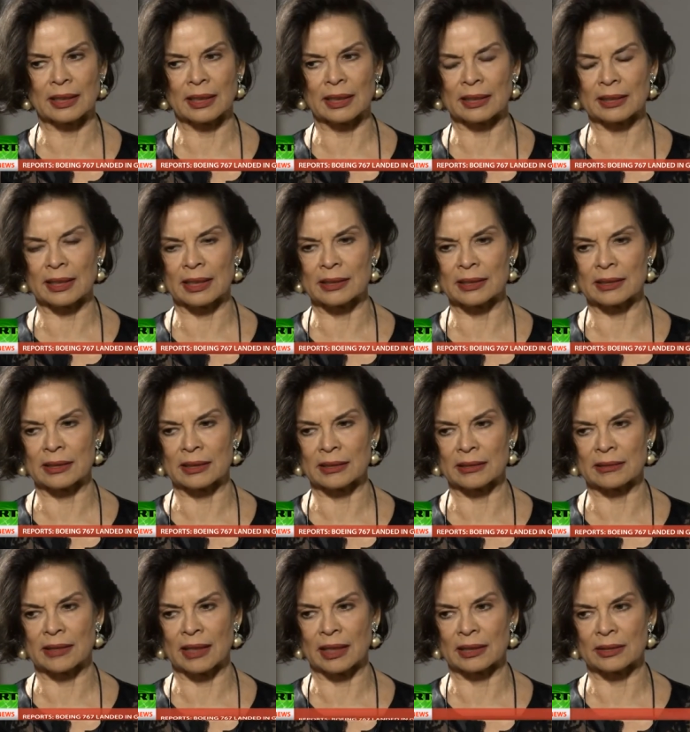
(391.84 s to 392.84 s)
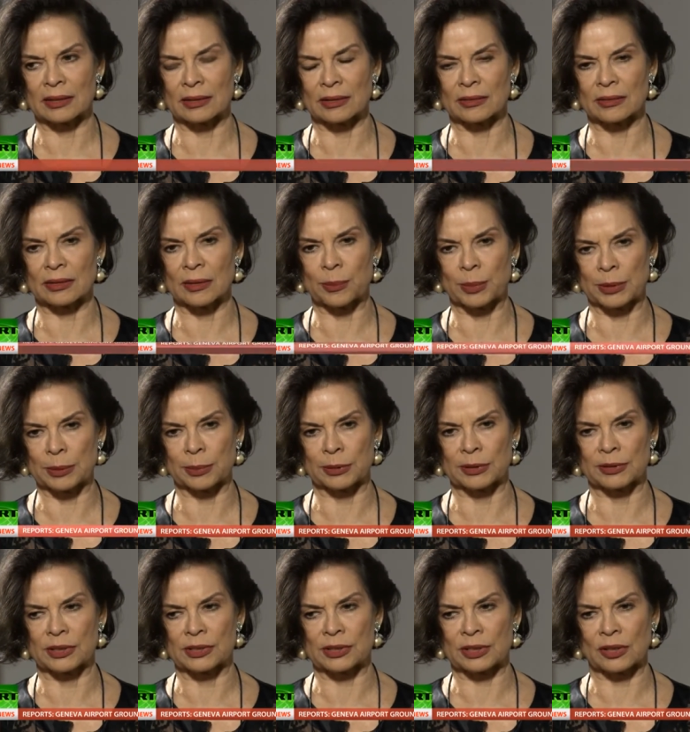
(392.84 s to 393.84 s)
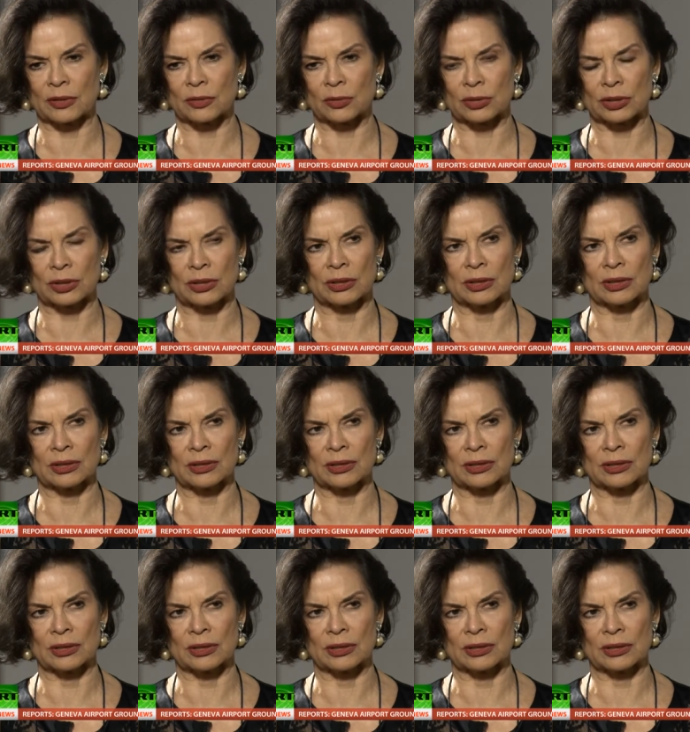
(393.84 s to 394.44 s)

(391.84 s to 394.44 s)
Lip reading: I think that the people in this country